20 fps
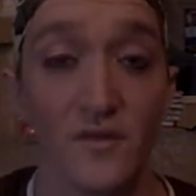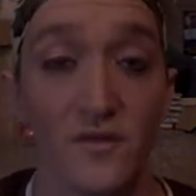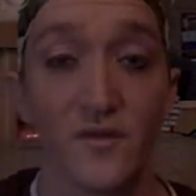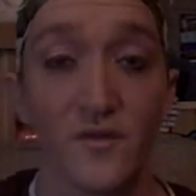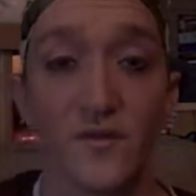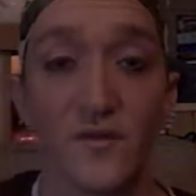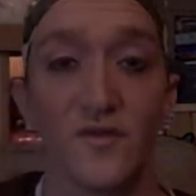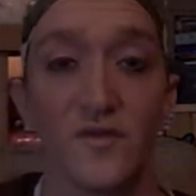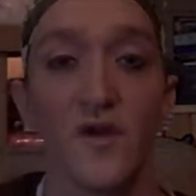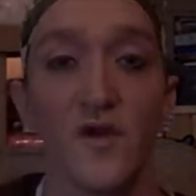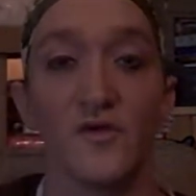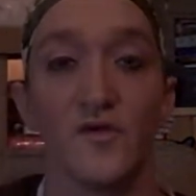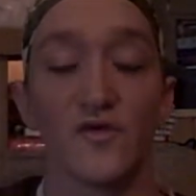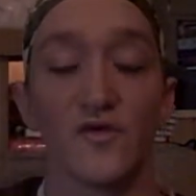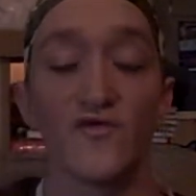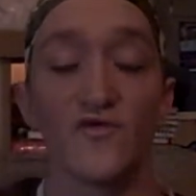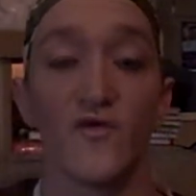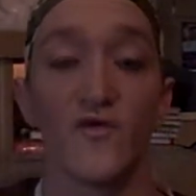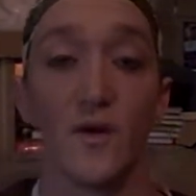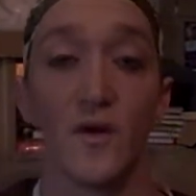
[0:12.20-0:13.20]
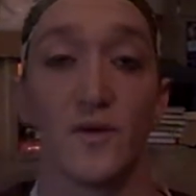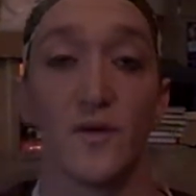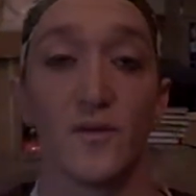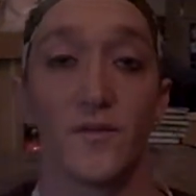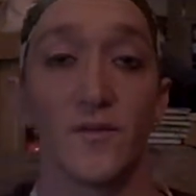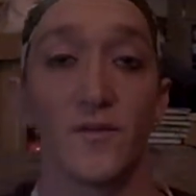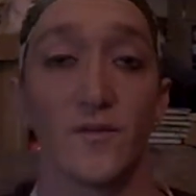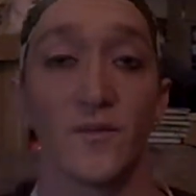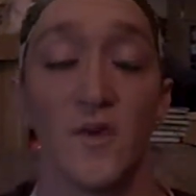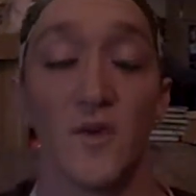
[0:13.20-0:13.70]
This is Angel's
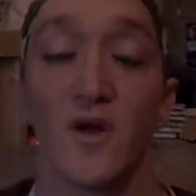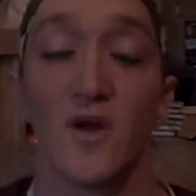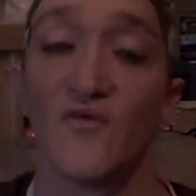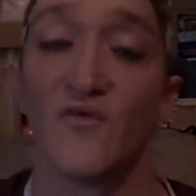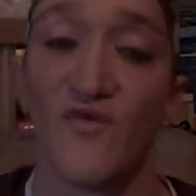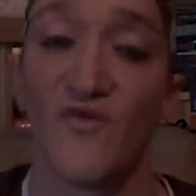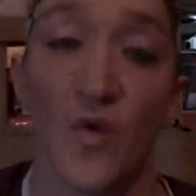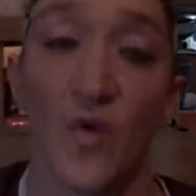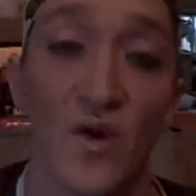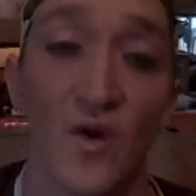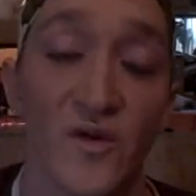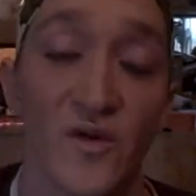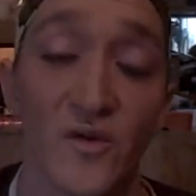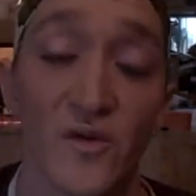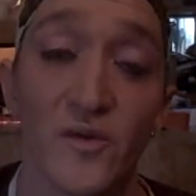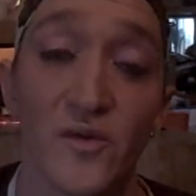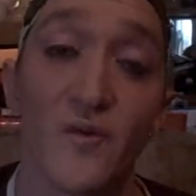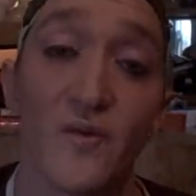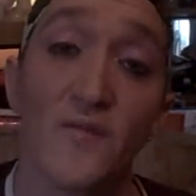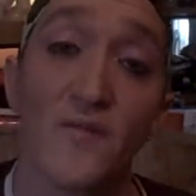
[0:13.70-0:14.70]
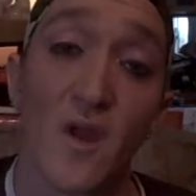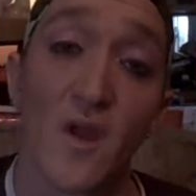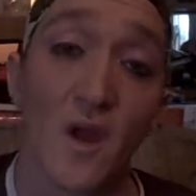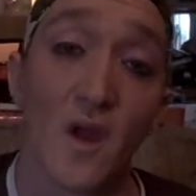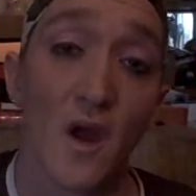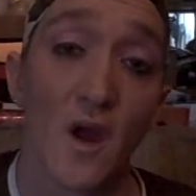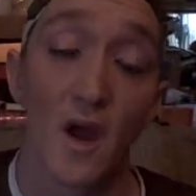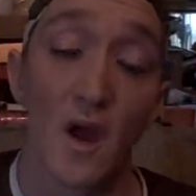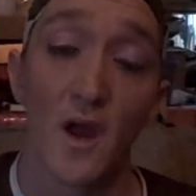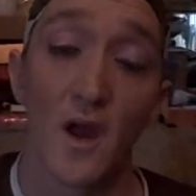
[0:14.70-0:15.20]
voice, and of course,
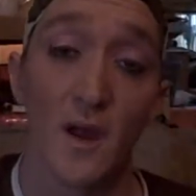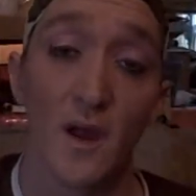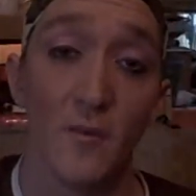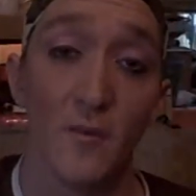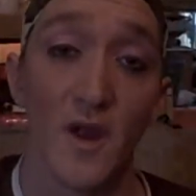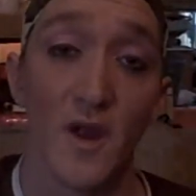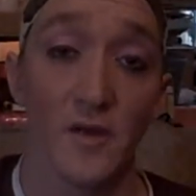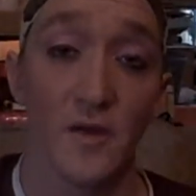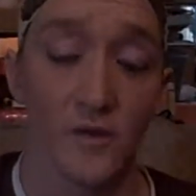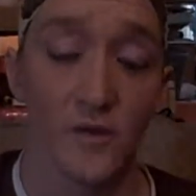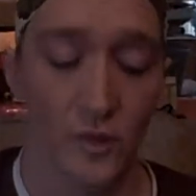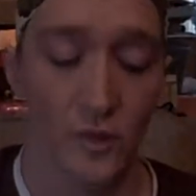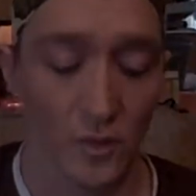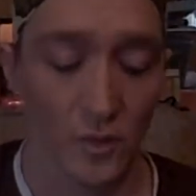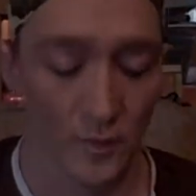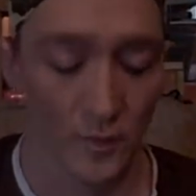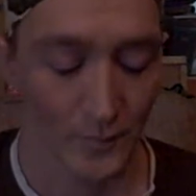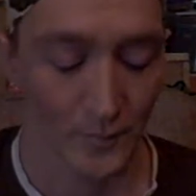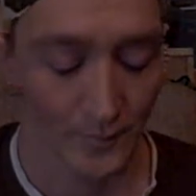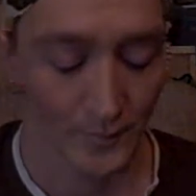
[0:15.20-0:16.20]
I am Angel.